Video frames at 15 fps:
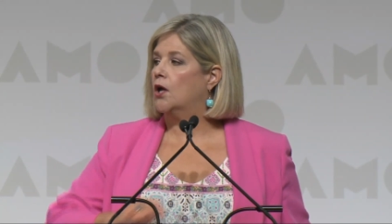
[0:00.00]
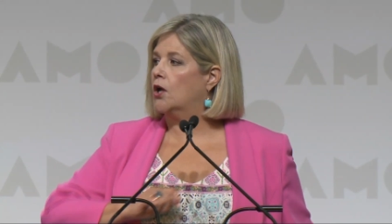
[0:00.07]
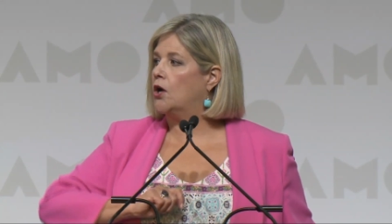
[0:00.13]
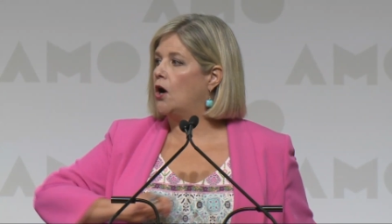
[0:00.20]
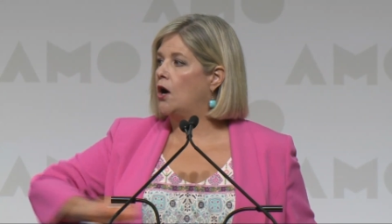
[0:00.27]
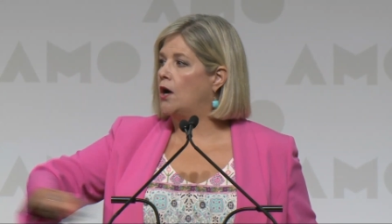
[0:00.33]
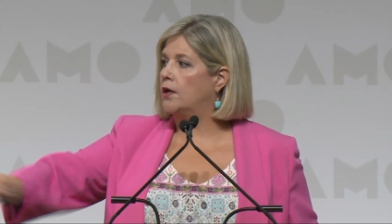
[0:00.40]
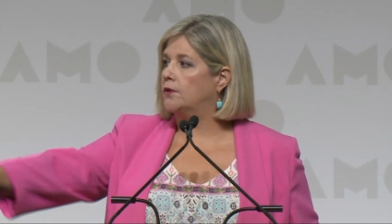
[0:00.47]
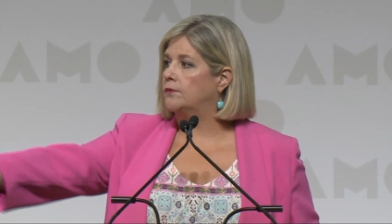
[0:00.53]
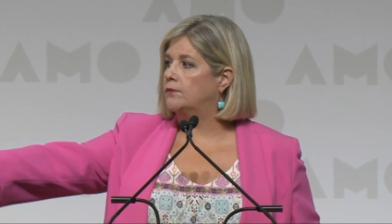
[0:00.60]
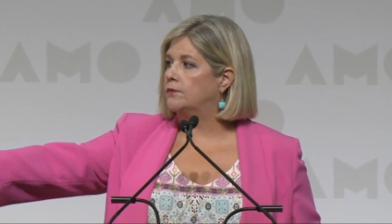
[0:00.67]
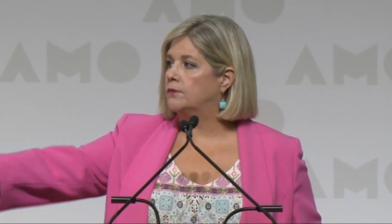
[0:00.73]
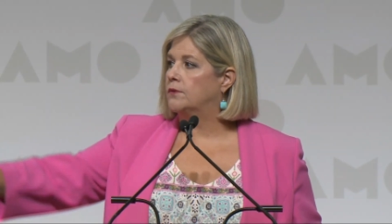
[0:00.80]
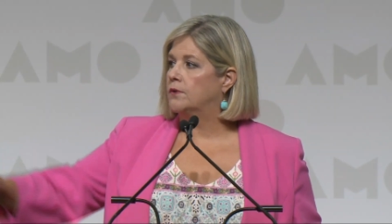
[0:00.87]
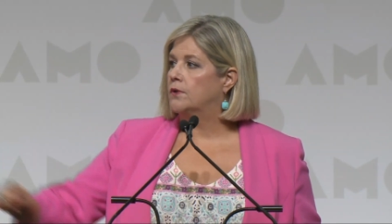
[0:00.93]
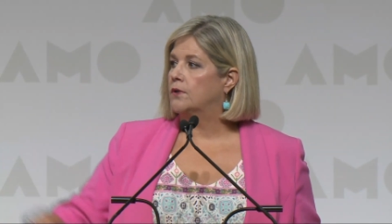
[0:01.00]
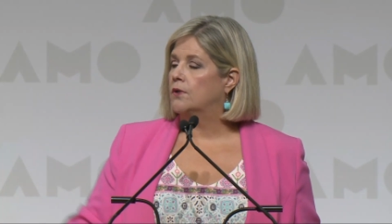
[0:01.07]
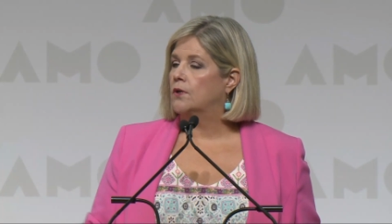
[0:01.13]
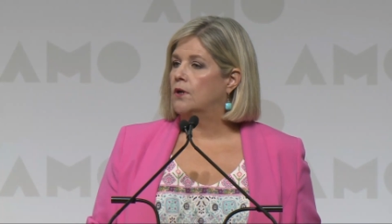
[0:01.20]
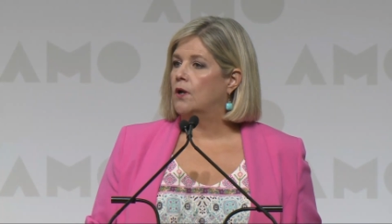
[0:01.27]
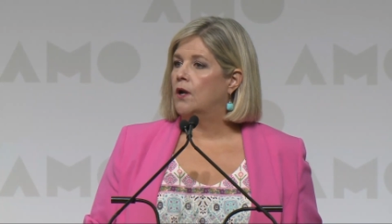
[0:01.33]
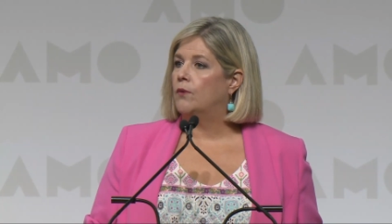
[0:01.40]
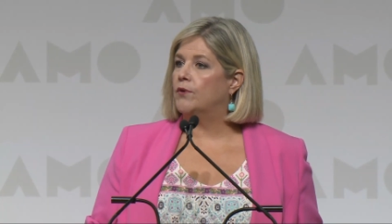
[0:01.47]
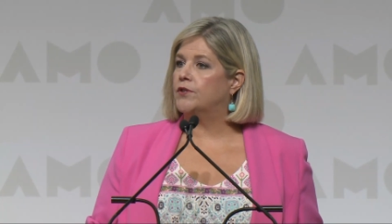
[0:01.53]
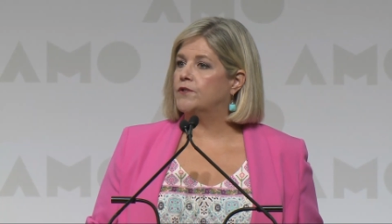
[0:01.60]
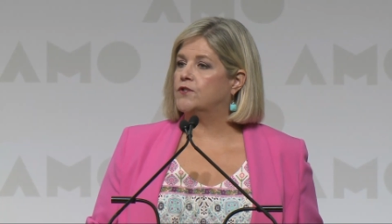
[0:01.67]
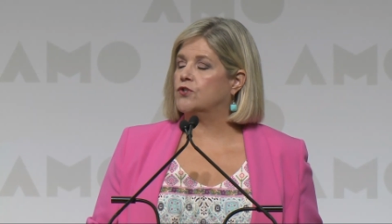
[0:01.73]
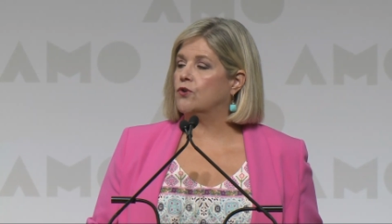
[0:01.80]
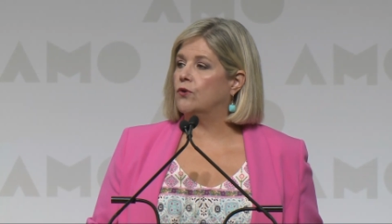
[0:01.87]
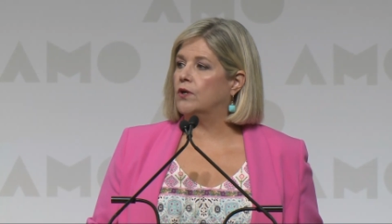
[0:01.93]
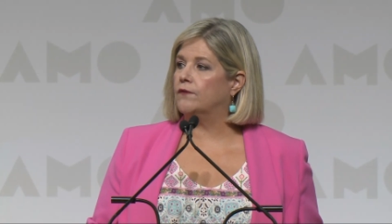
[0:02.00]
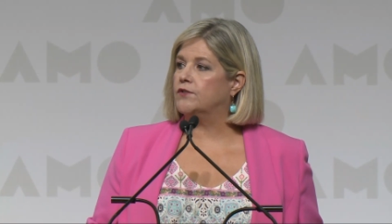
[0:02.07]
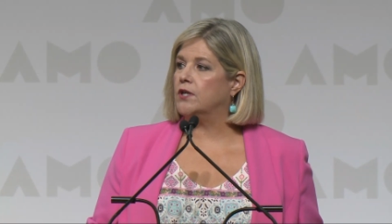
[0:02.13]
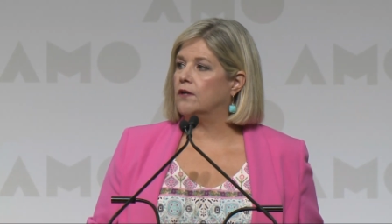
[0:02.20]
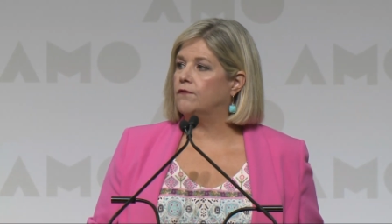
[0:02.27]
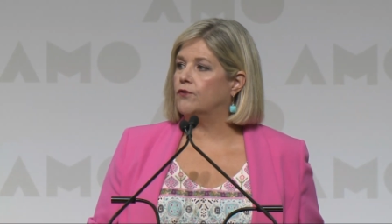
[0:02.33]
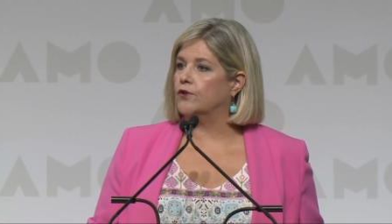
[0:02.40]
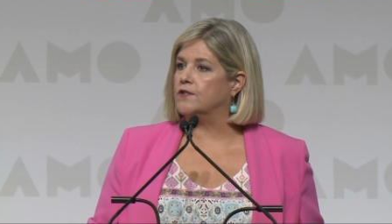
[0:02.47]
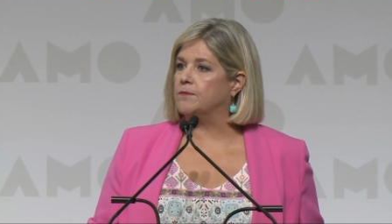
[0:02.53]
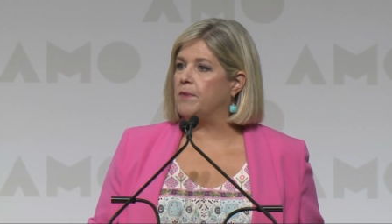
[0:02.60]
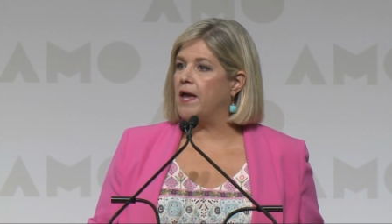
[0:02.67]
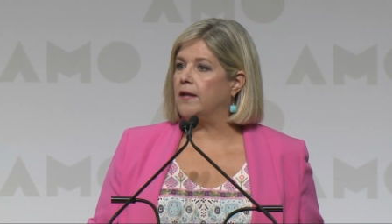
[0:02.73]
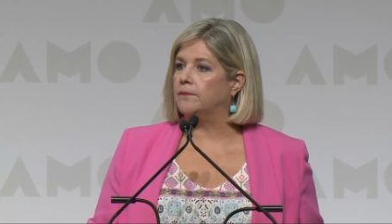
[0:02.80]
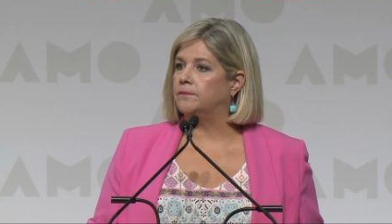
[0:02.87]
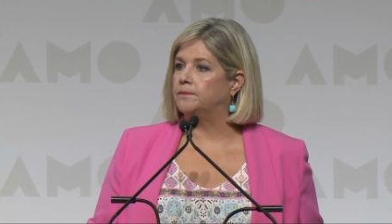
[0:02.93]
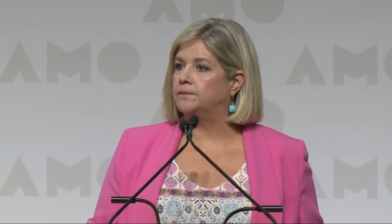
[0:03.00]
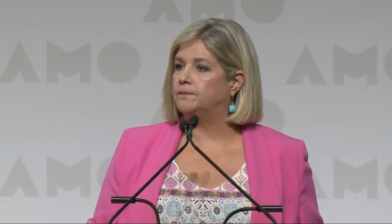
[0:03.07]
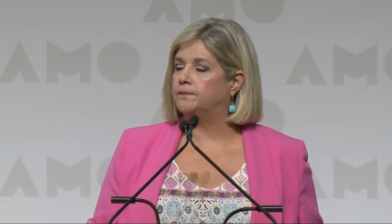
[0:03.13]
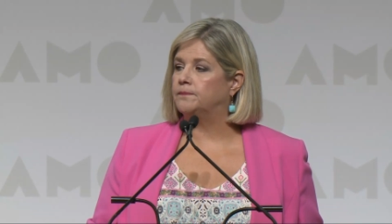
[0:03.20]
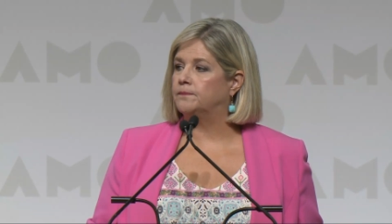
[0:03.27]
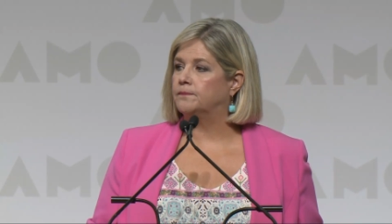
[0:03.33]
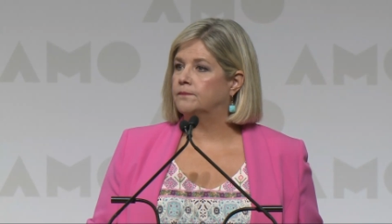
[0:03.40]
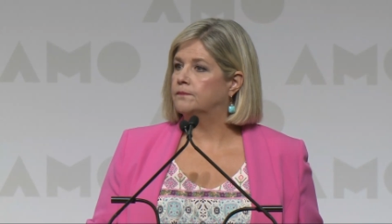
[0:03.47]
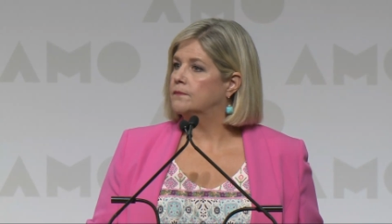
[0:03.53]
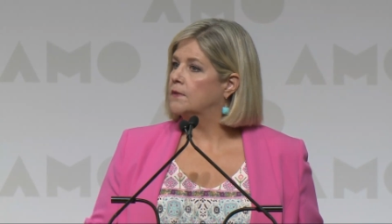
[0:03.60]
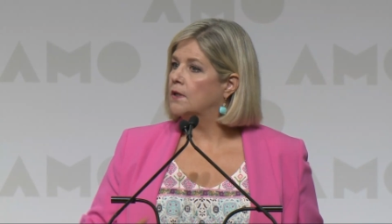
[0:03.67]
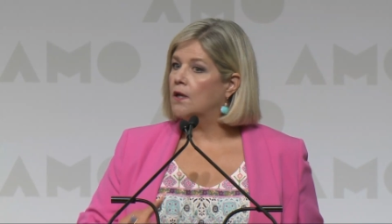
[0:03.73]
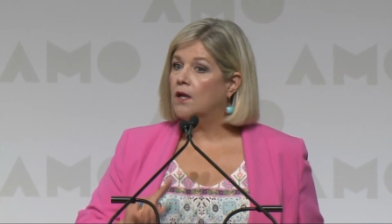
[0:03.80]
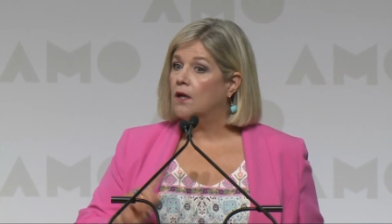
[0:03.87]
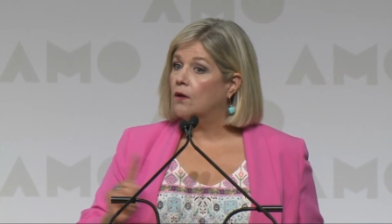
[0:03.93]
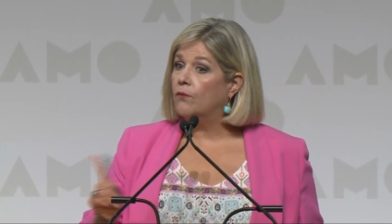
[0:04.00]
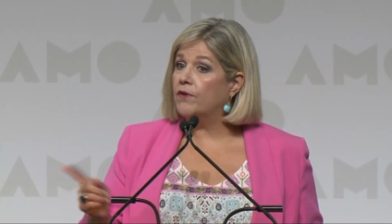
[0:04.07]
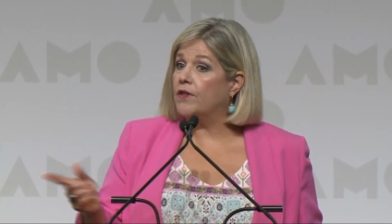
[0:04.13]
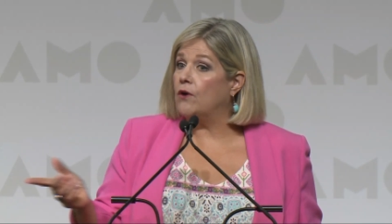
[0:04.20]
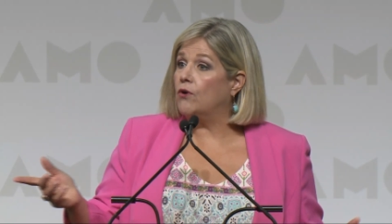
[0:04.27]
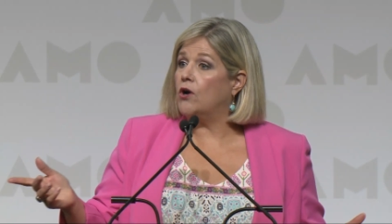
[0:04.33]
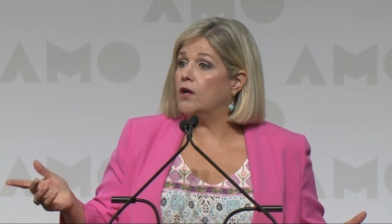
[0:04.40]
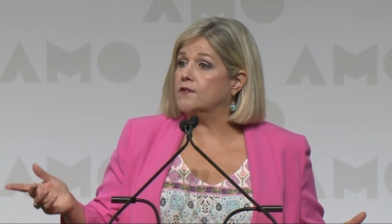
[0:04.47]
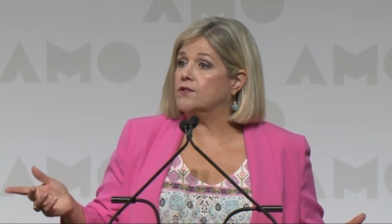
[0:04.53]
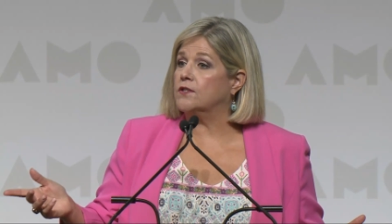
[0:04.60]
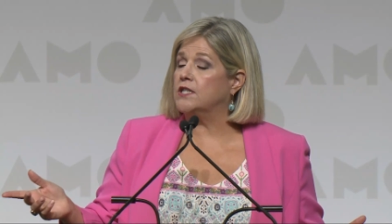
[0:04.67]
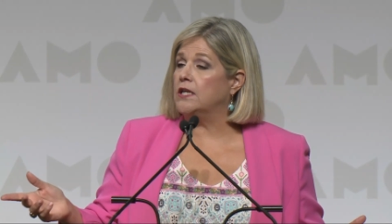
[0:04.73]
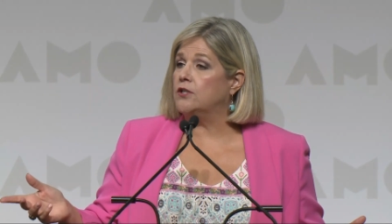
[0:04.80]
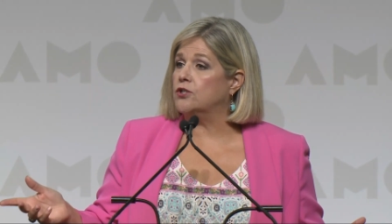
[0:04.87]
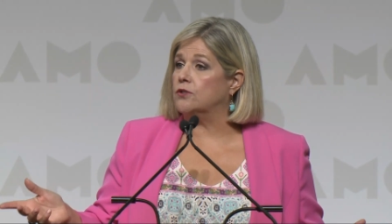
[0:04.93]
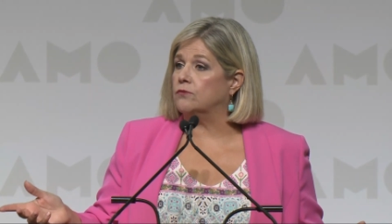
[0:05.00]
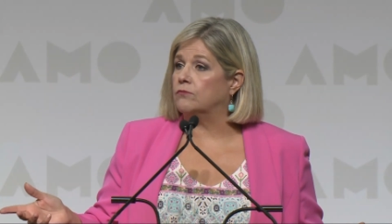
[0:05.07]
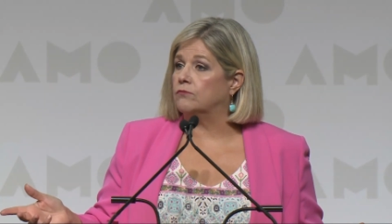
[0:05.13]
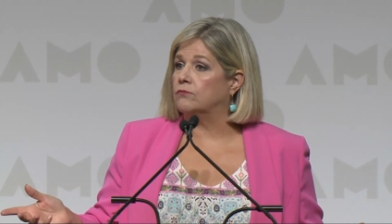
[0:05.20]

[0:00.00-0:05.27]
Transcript: Gone with the stroke of Doug Ford's pen, without consultation.